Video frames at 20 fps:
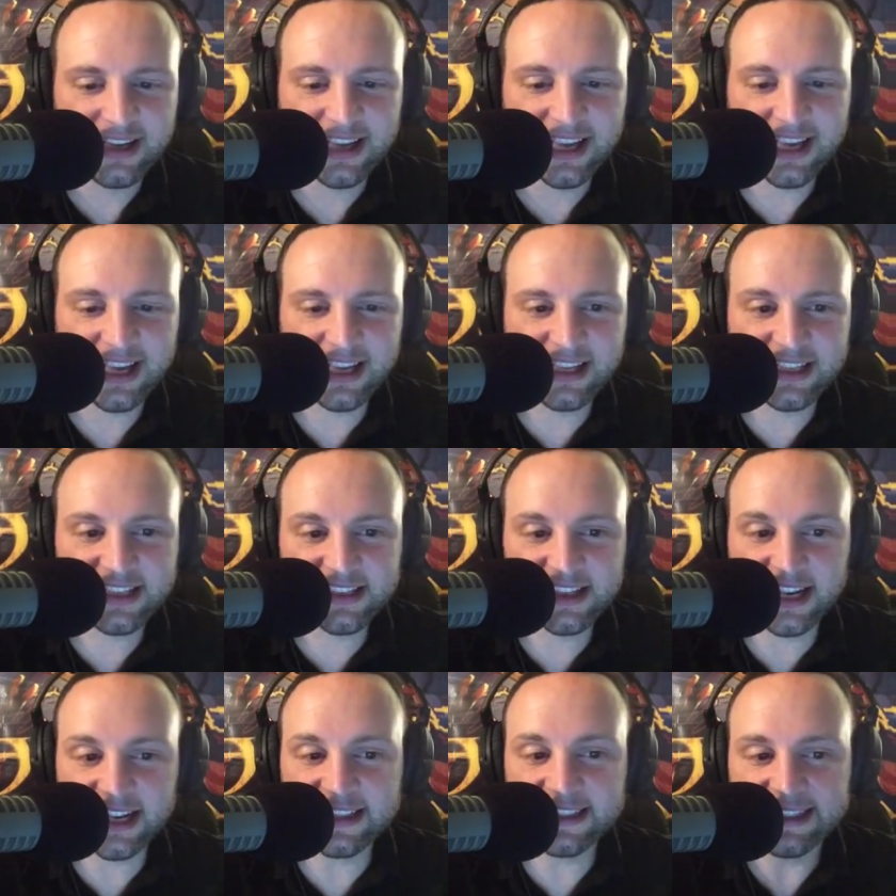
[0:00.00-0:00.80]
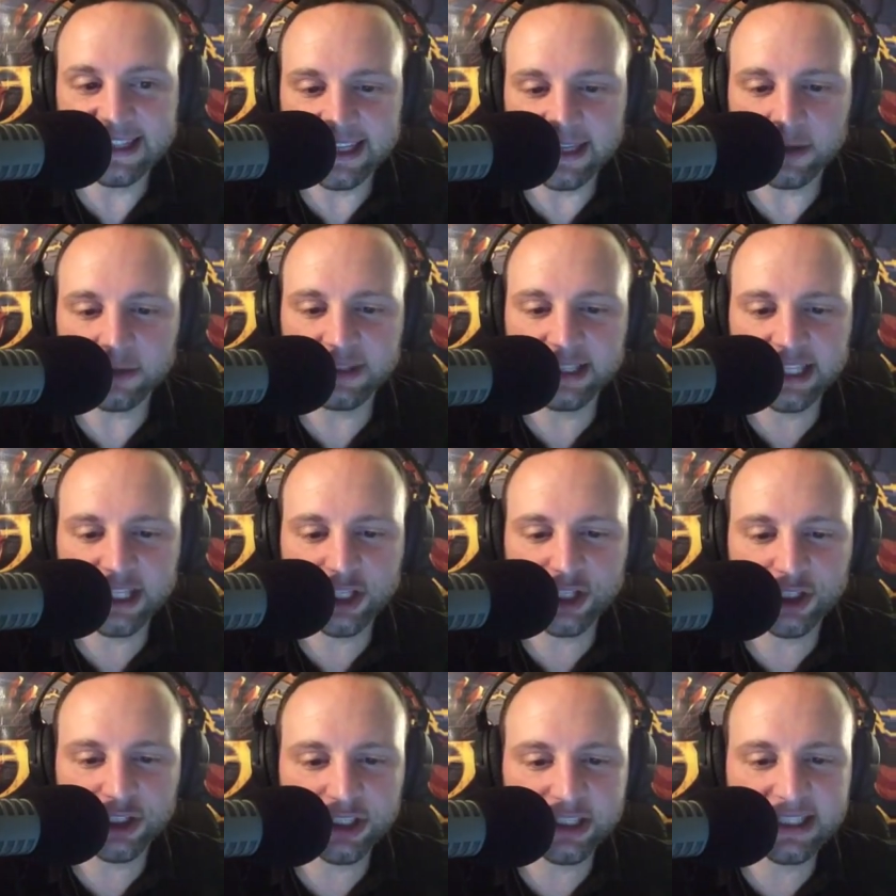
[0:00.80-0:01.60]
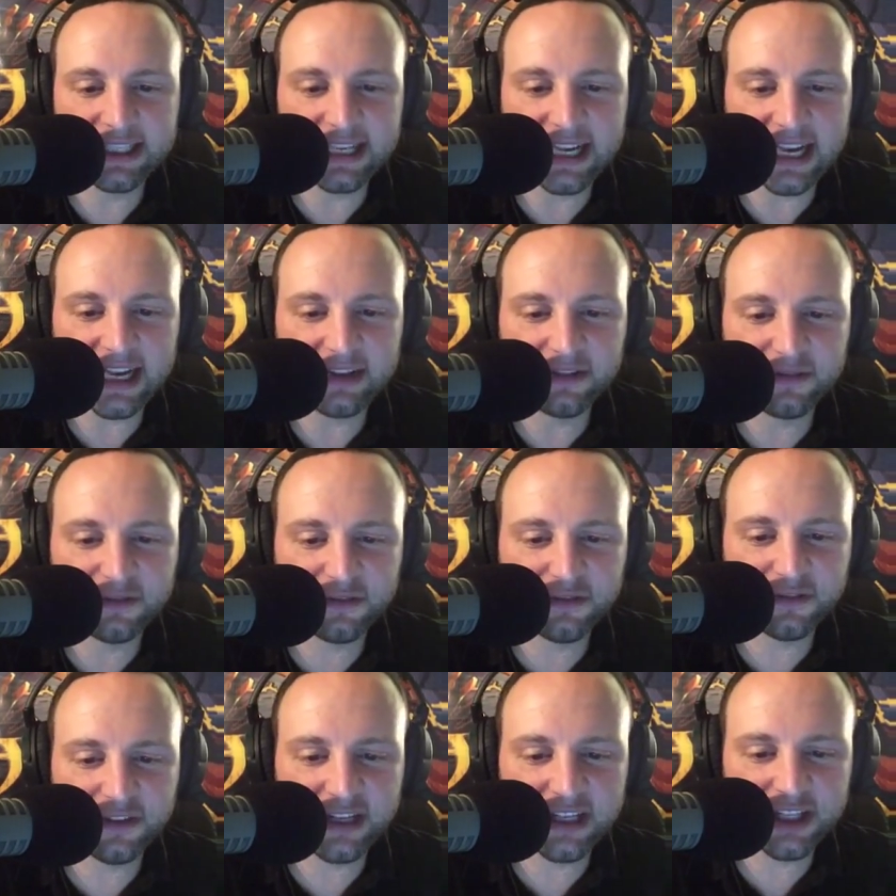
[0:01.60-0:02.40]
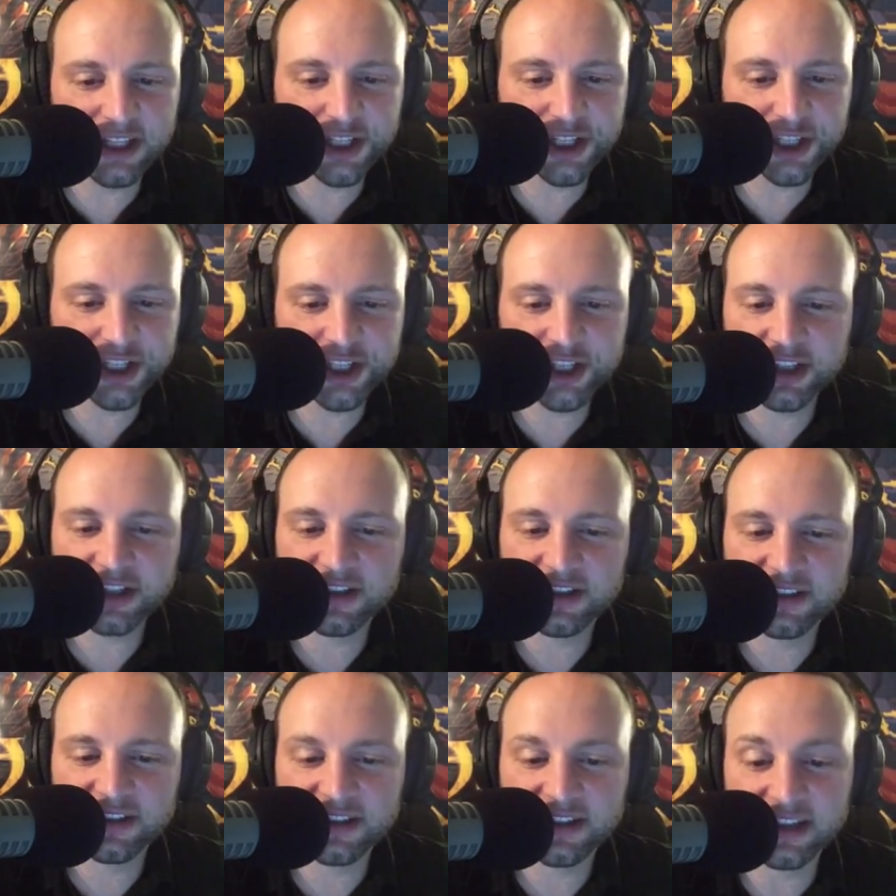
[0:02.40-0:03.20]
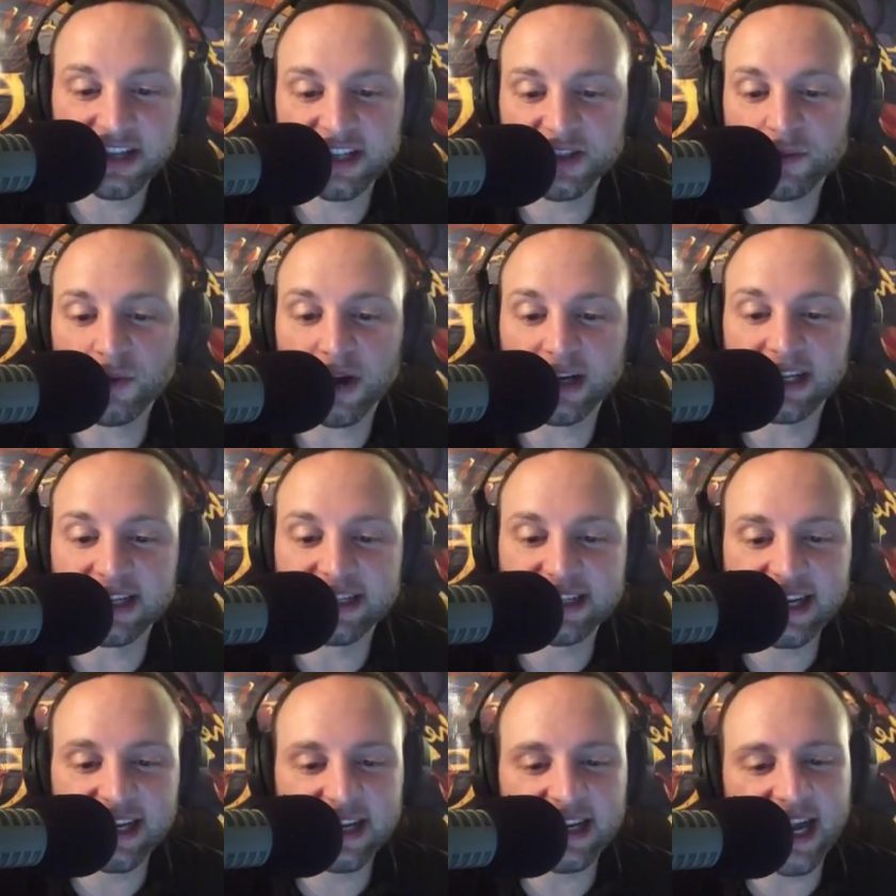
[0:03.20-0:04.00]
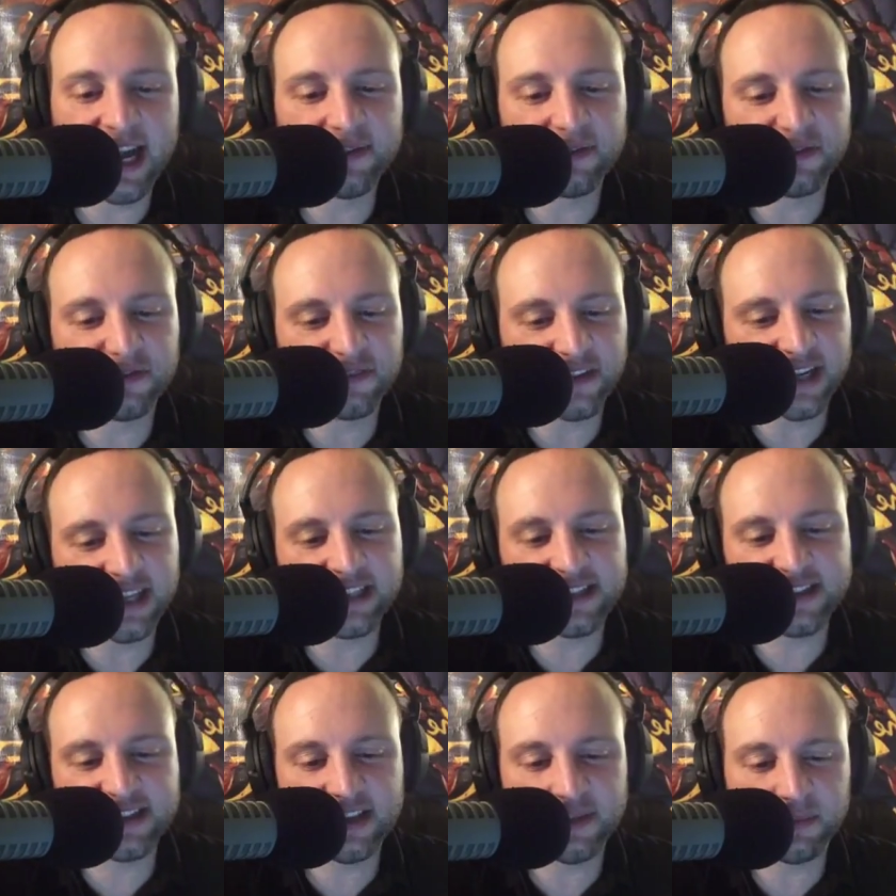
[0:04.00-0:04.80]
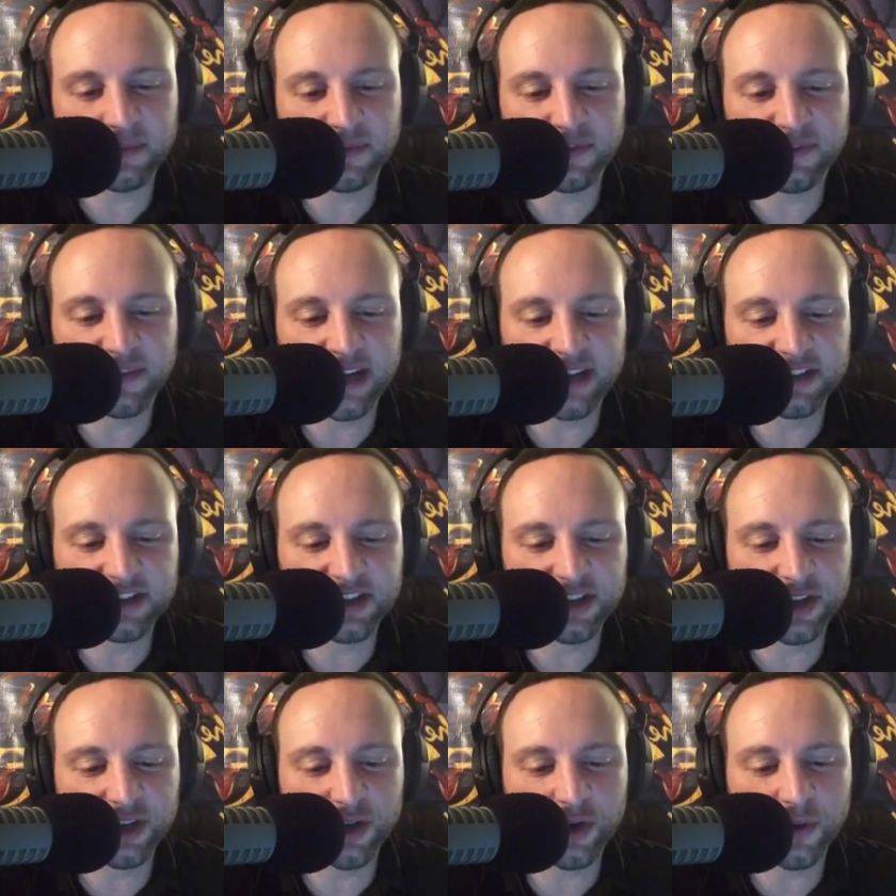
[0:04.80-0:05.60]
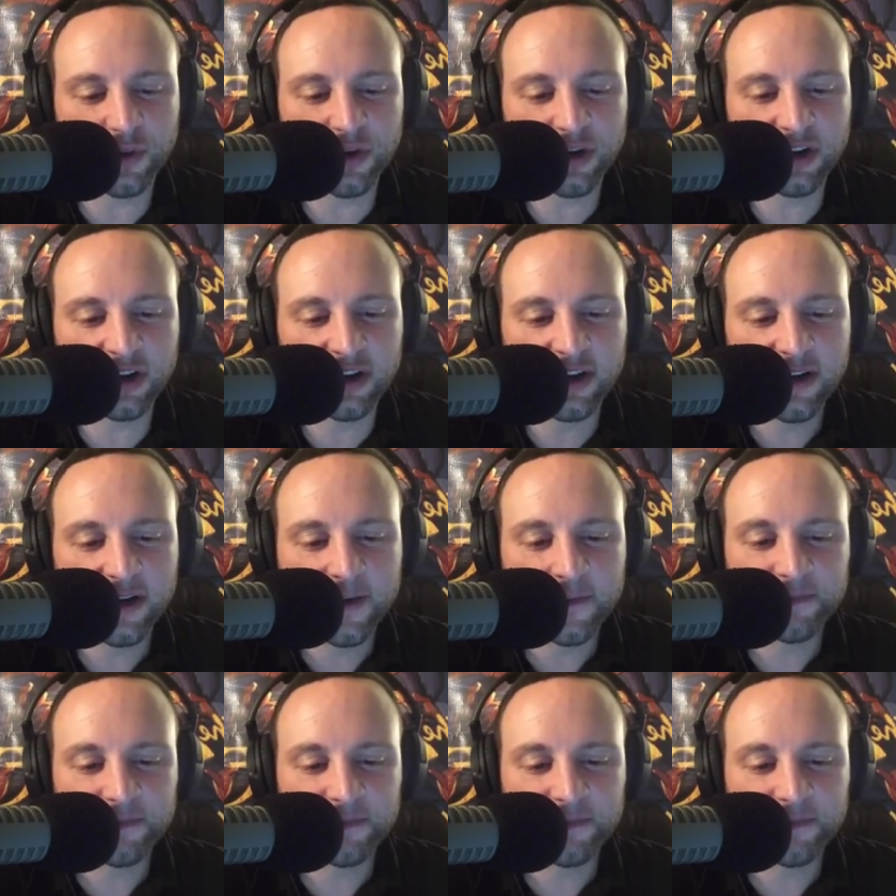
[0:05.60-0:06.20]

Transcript: And he said, I literally could not finish tonight's Walking Dead. I have a fine stomach for violence and gore.